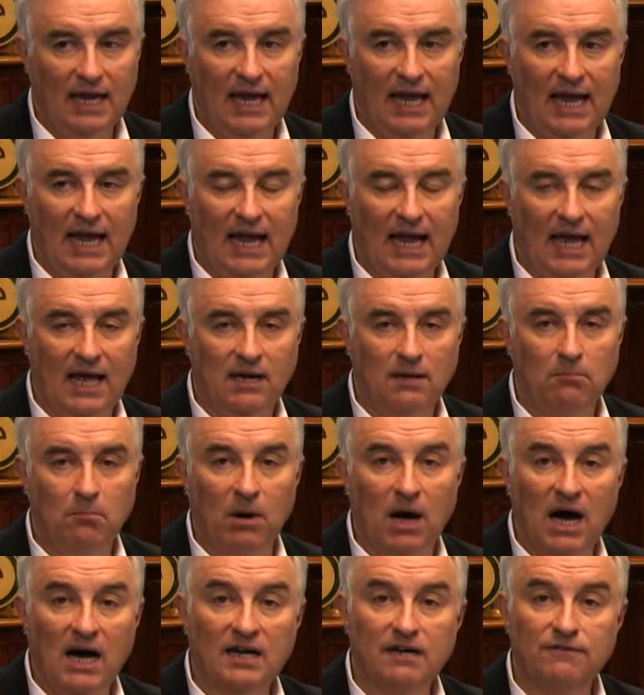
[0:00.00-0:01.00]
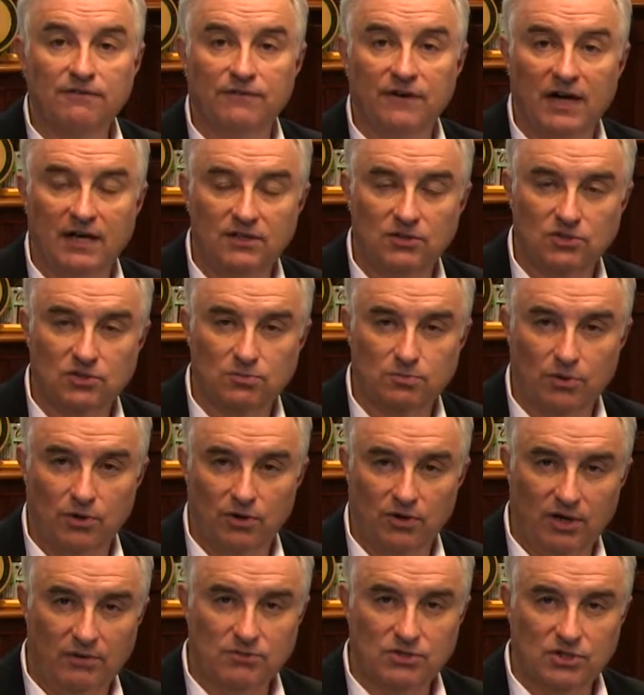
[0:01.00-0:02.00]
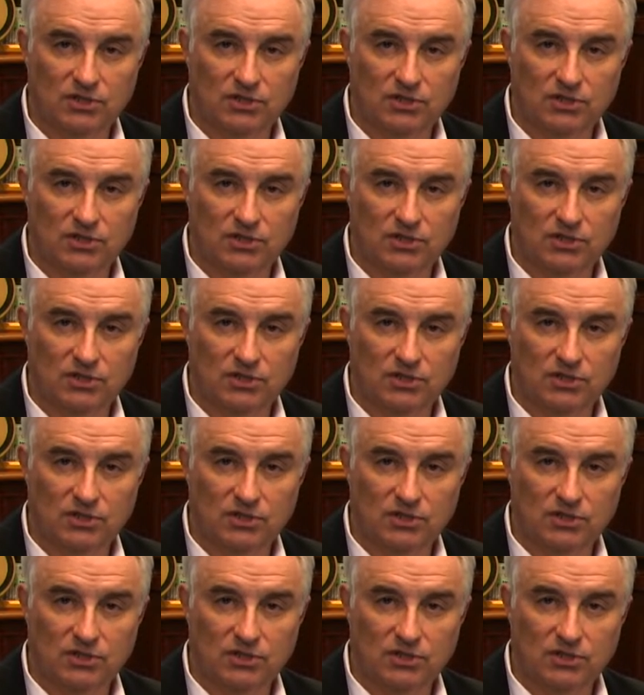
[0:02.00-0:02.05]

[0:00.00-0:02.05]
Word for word: and modified those programs